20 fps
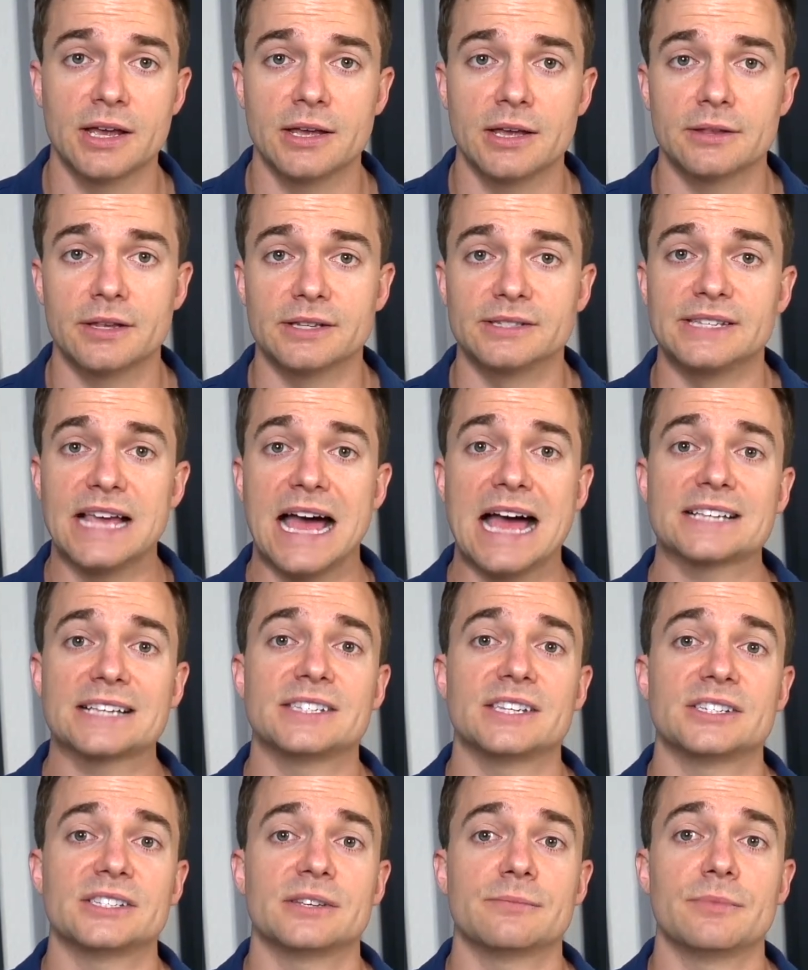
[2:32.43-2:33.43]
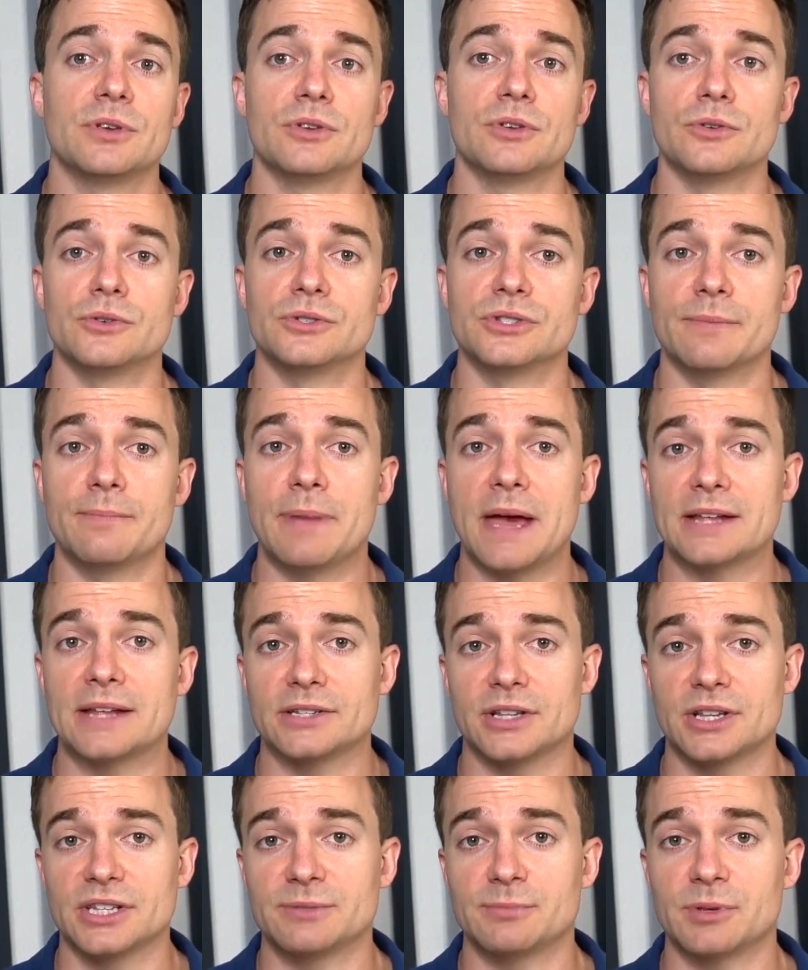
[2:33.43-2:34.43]
The exact system you use depends on
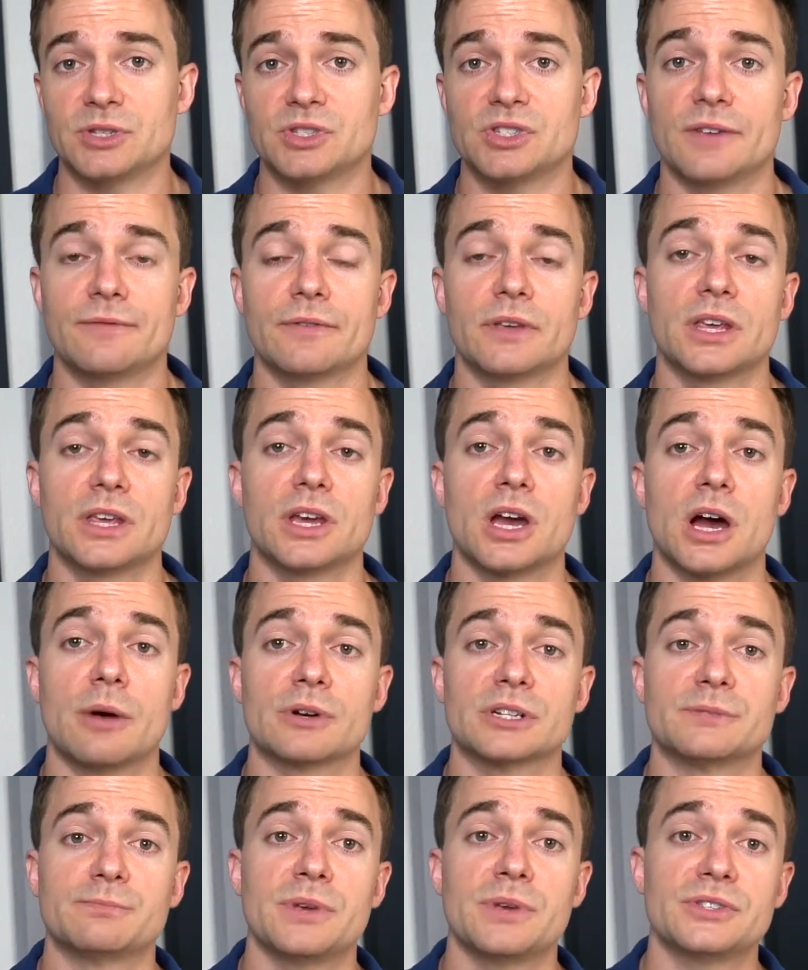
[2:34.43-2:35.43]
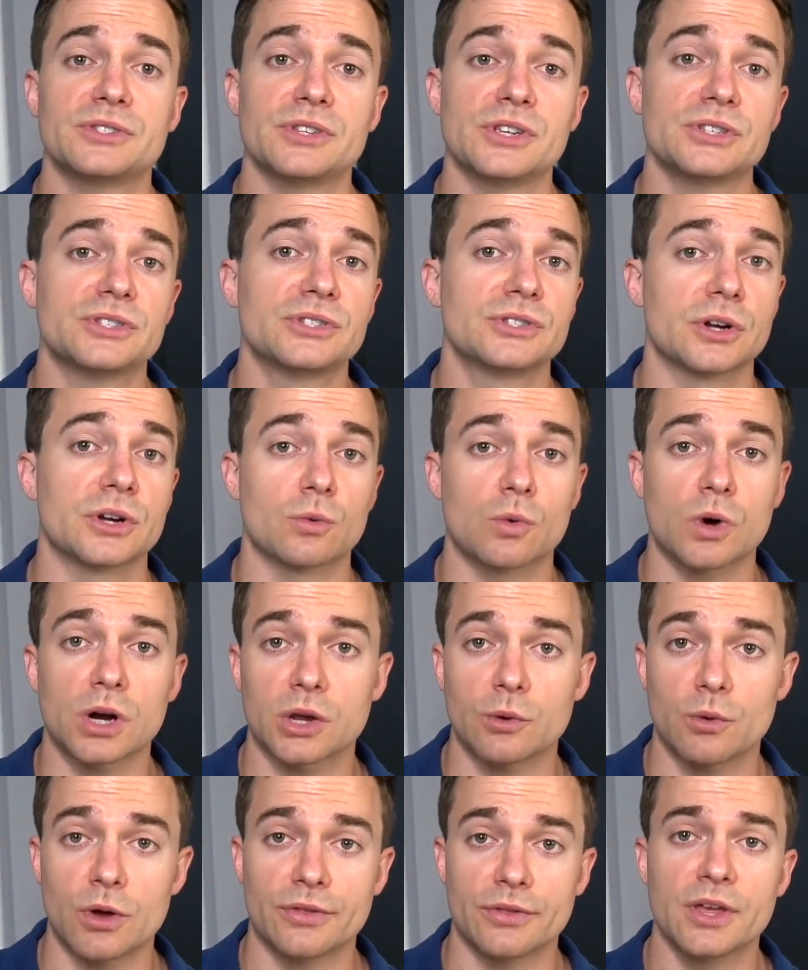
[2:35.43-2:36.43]
the specific e-commerce business you're working
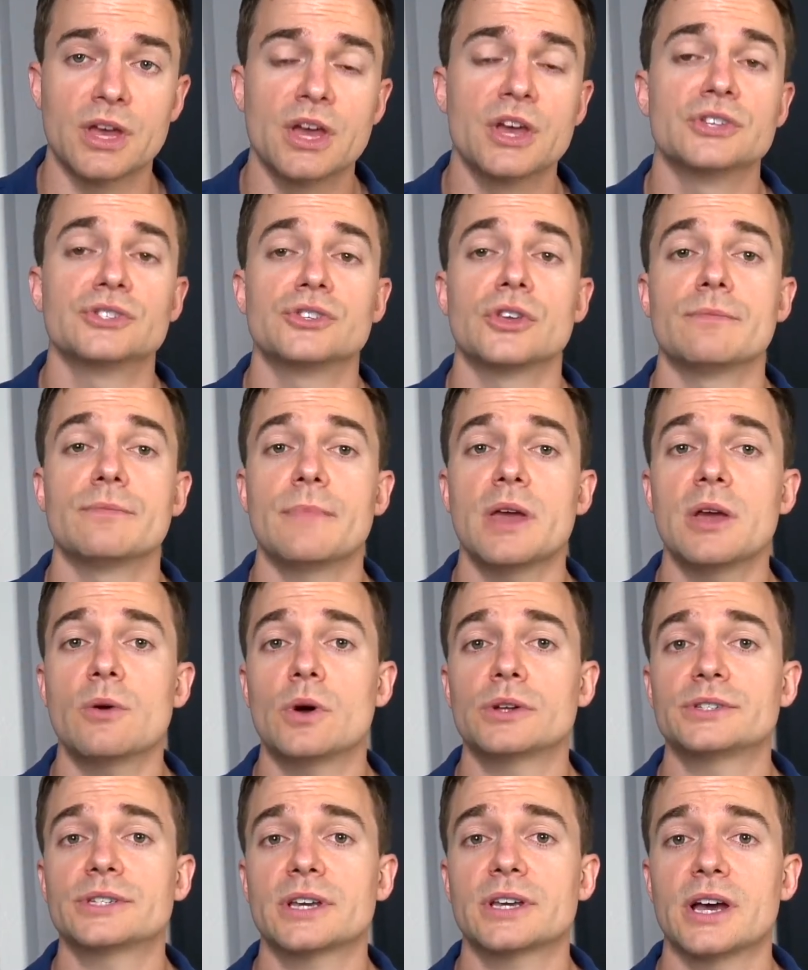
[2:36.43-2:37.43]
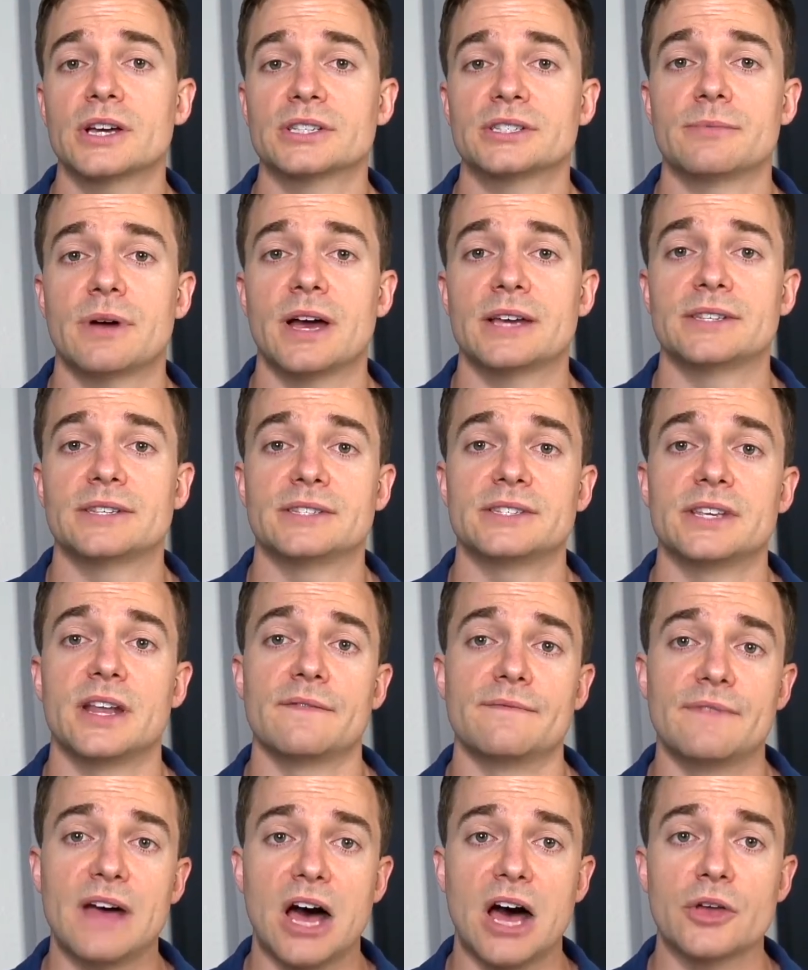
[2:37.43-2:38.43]
with, so you may want to customize a set of
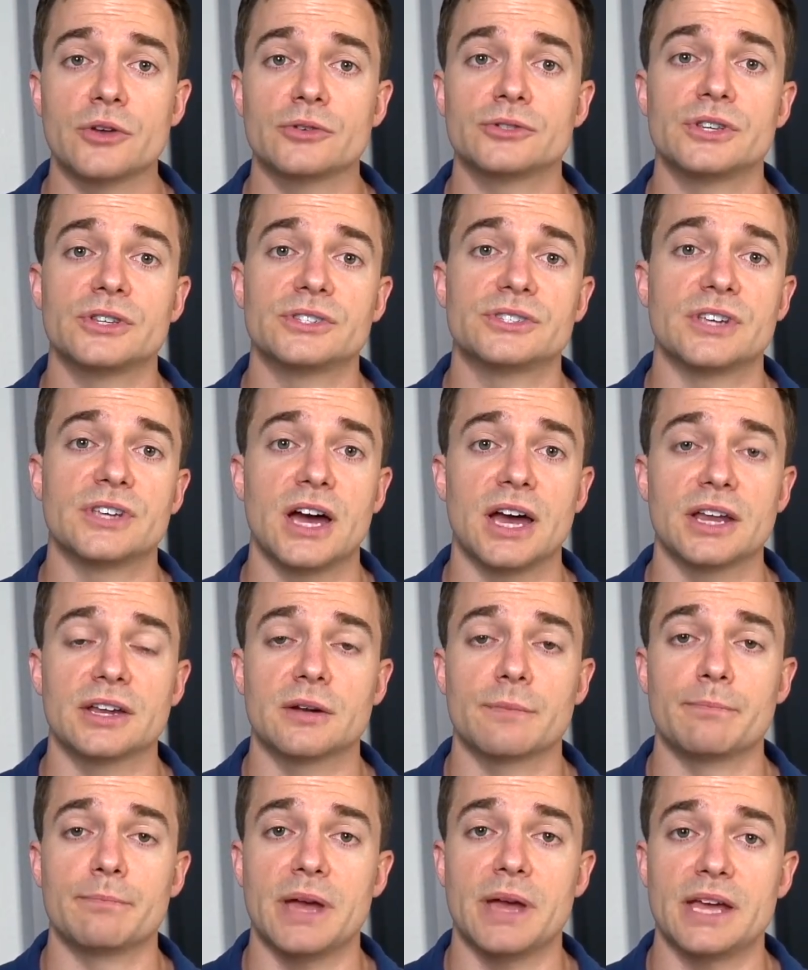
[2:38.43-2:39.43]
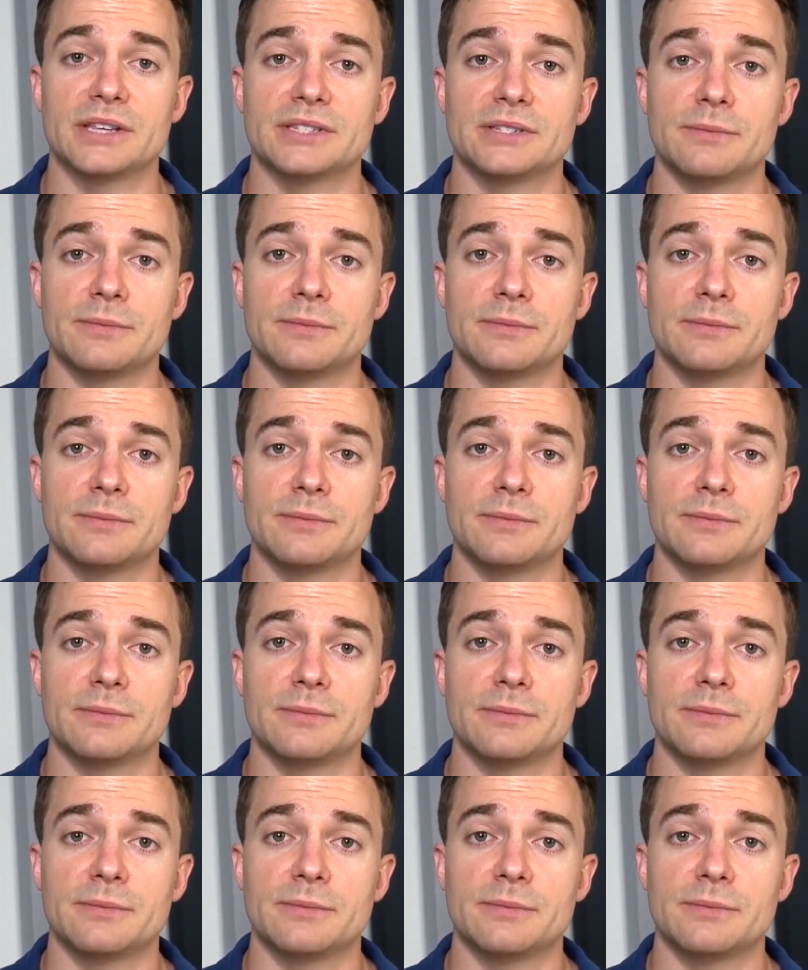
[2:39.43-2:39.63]
values to decide your best